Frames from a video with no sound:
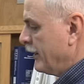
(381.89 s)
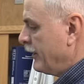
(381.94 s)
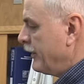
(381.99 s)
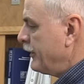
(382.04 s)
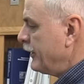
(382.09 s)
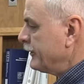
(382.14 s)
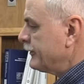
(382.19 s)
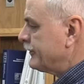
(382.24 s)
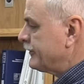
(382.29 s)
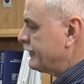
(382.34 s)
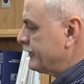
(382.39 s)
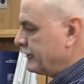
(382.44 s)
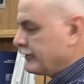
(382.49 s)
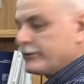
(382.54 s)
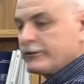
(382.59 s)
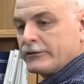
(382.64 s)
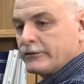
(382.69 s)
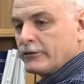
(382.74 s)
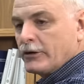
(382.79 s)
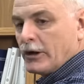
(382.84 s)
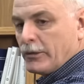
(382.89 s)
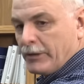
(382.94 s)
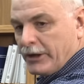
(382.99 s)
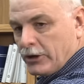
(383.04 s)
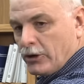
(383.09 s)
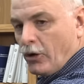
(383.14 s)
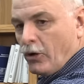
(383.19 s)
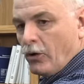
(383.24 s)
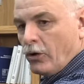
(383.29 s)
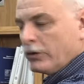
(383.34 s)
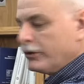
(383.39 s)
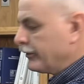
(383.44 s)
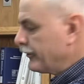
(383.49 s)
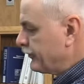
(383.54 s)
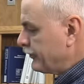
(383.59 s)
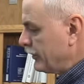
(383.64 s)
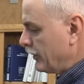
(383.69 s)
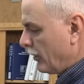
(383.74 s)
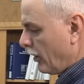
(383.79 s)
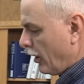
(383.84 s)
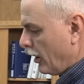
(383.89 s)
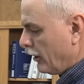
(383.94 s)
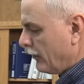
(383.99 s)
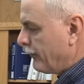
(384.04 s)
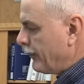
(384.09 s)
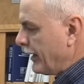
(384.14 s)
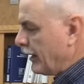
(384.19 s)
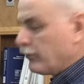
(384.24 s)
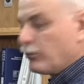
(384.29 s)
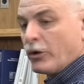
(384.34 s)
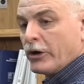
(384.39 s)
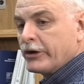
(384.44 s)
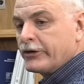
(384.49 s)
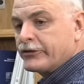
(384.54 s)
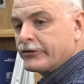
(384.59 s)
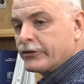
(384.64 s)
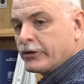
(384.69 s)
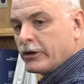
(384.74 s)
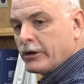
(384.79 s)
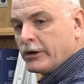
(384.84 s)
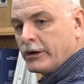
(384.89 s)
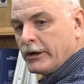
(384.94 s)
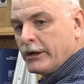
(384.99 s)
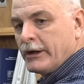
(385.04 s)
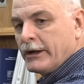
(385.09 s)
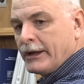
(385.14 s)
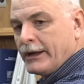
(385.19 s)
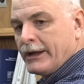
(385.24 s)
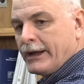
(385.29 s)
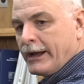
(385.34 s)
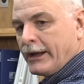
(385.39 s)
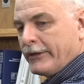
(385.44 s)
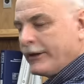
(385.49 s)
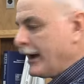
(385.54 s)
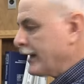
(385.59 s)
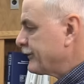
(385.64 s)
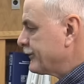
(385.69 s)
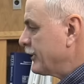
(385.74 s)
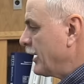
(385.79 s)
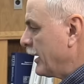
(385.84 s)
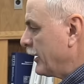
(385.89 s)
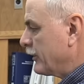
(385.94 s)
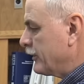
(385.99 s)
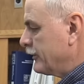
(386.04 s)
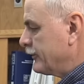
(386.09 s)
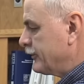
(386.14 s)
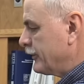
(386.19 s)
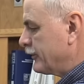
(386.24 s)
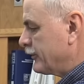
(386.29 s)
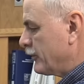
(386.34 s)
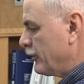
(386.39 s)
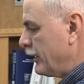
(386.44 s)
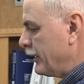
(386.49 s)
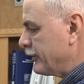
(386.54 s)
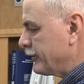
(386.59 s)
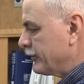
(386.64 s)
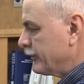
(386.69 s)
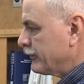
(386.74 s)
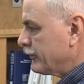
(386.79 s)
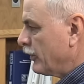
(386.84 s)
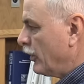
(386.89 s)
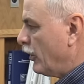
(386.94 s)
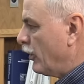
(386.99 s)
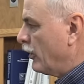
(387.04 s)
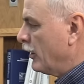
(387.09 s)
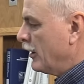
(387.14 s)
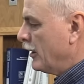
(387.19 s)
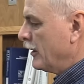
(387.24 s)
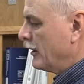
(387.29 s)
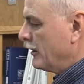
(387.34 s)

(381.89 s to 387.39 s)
this is going to be cold and see all of that moisture, and that's not a good situation. So